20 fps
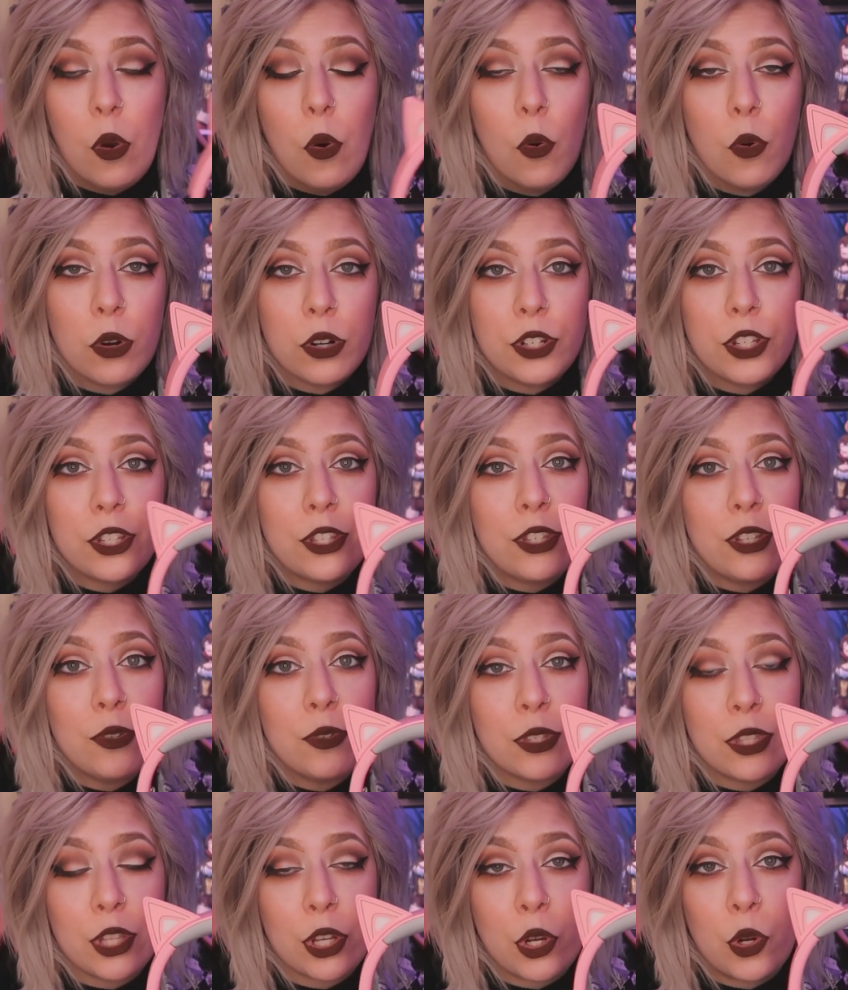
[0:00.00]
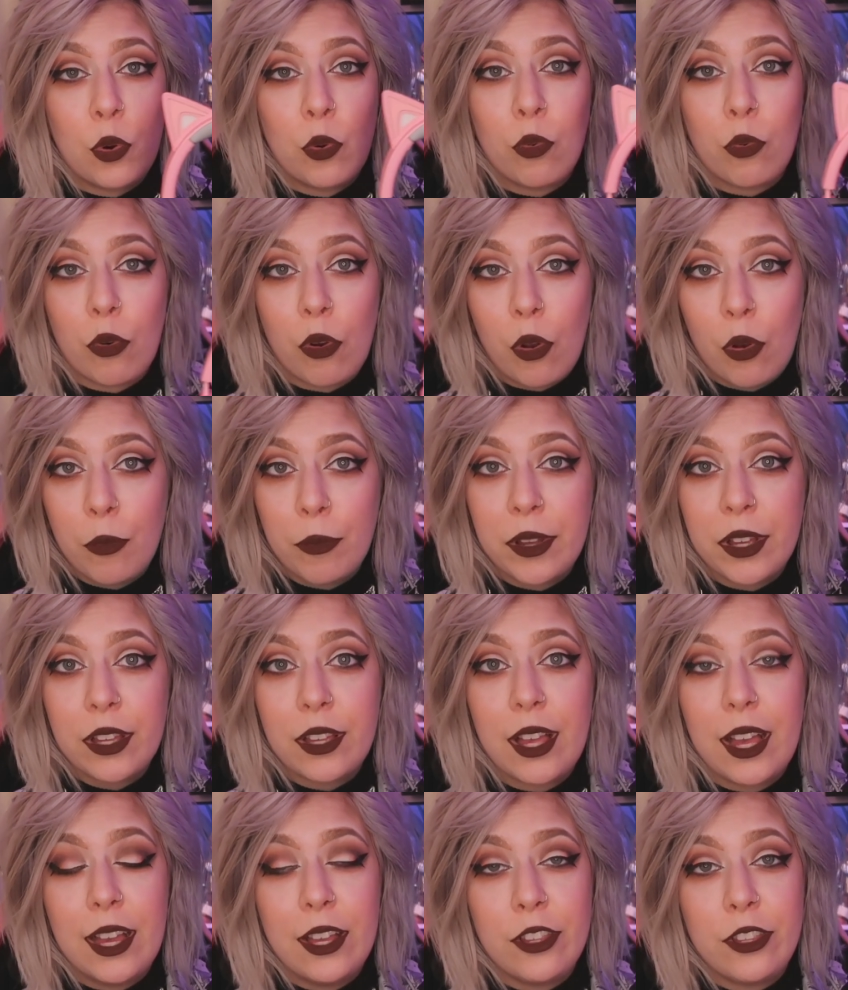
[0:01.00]
or just use the
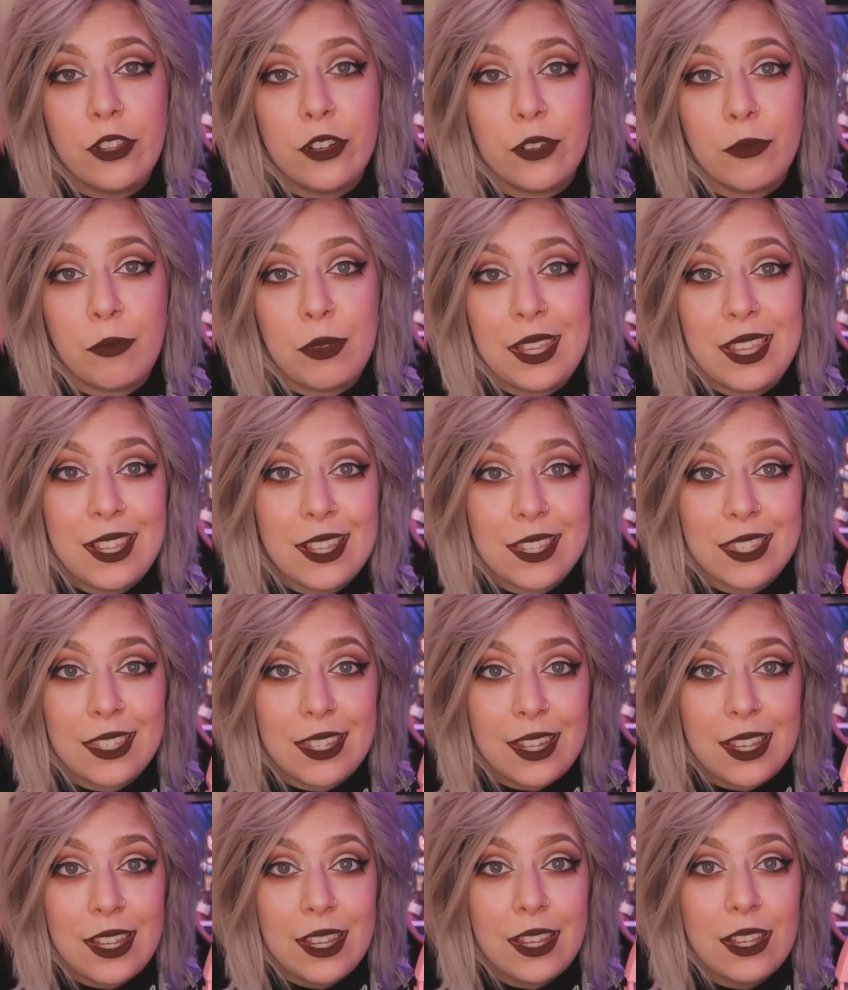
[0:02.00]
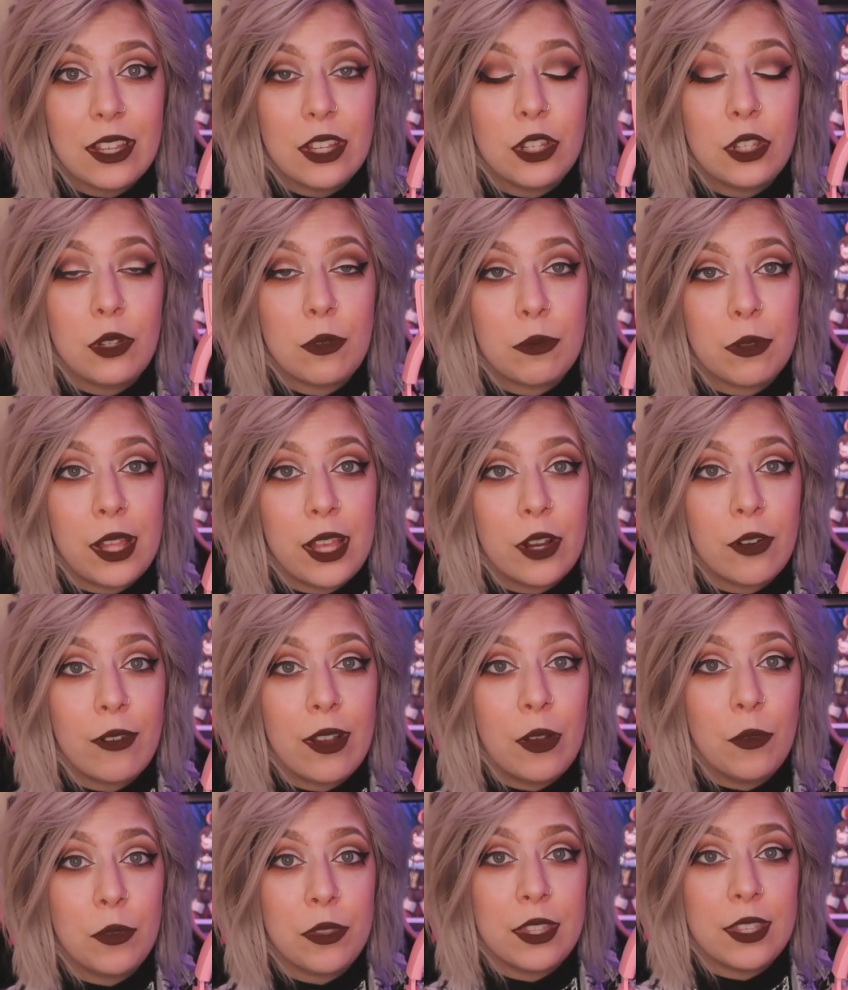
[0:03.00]
Chroma on your PC to play
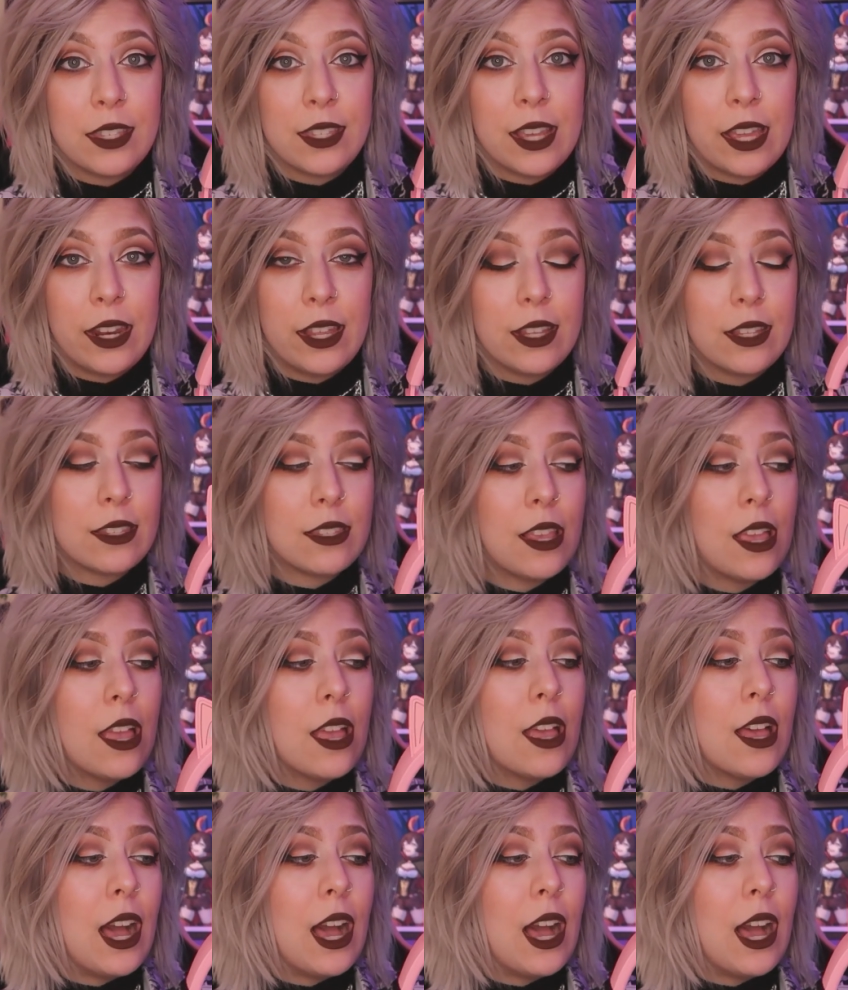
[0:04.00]
around with the settings.